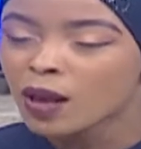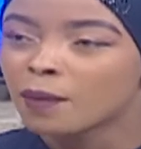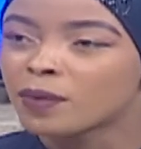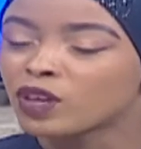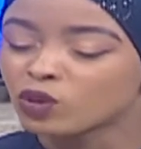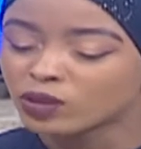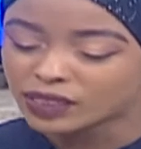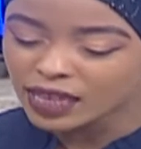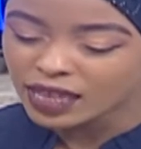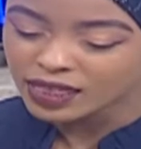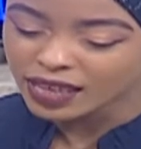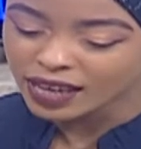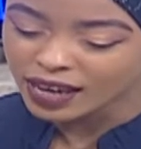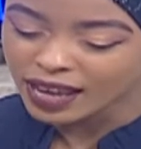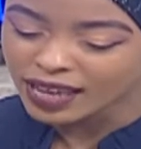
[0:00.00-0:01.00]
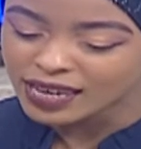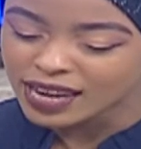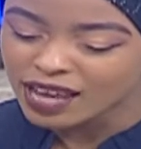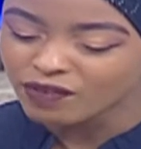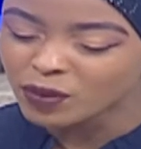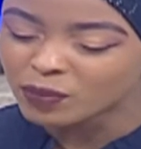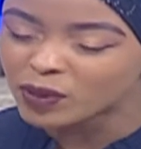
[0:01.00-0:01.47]
You said there can
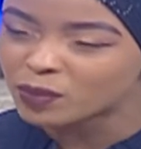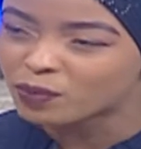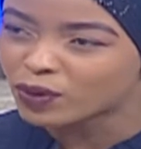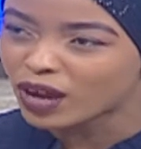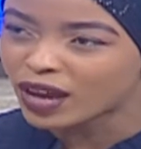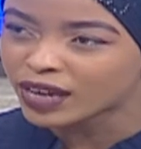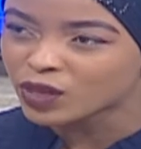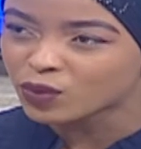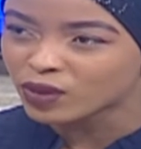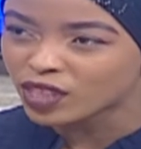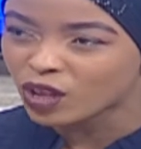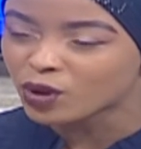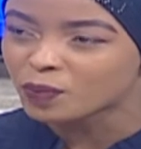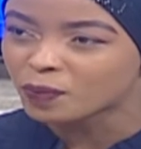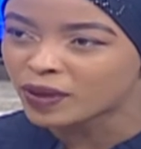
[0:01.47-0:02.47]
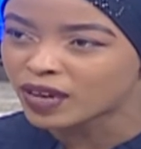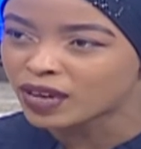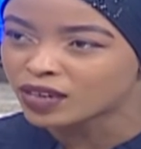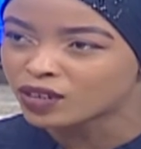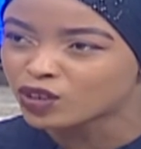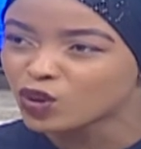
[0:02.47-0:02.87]
never be pride without pain.